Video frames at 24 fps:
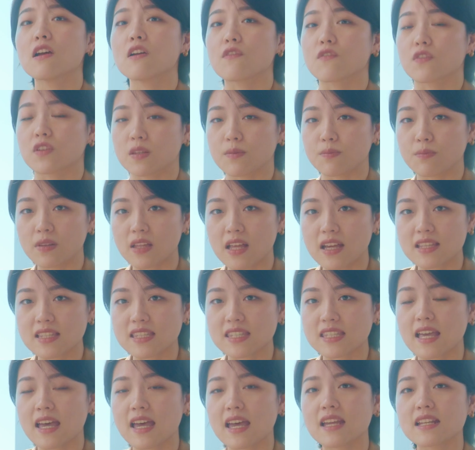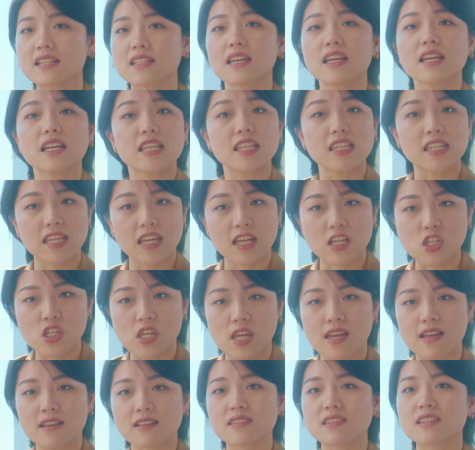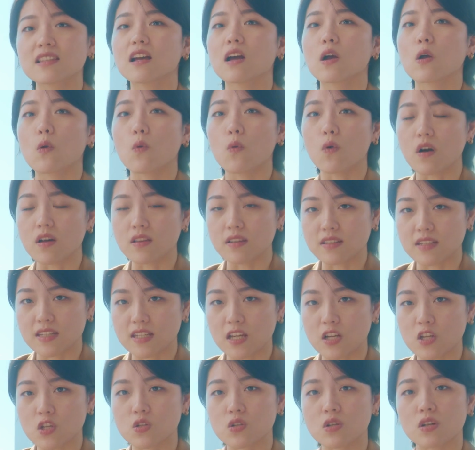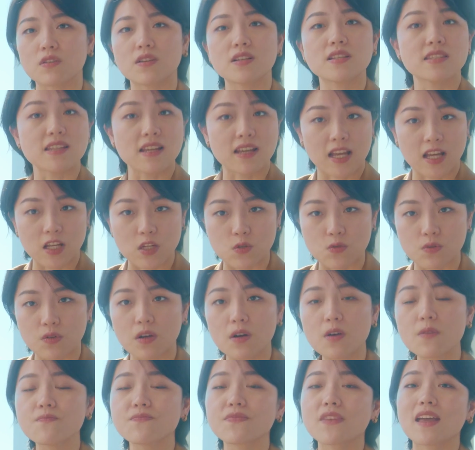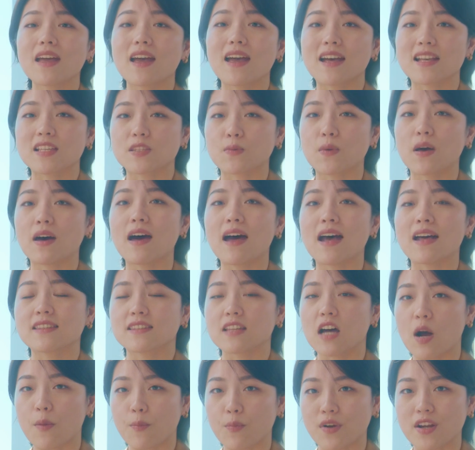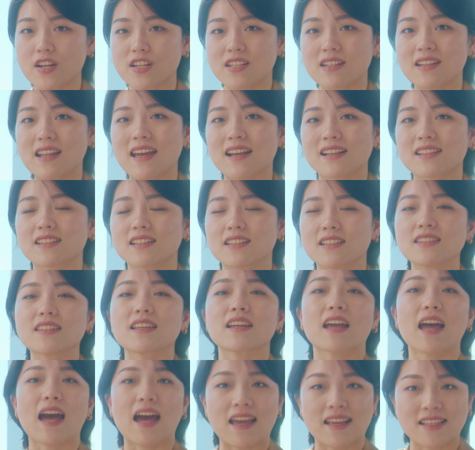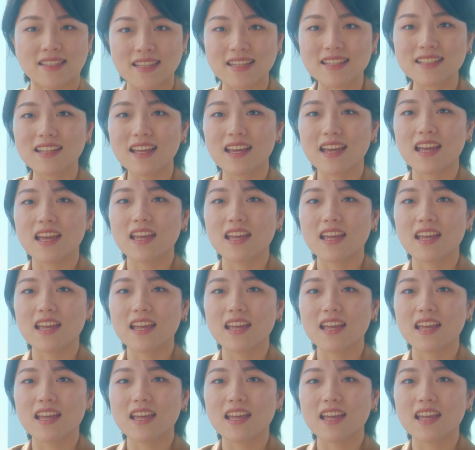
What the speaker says: for the plant side, EHS, quality assurance and control, as well as operation excellence and Kaizen,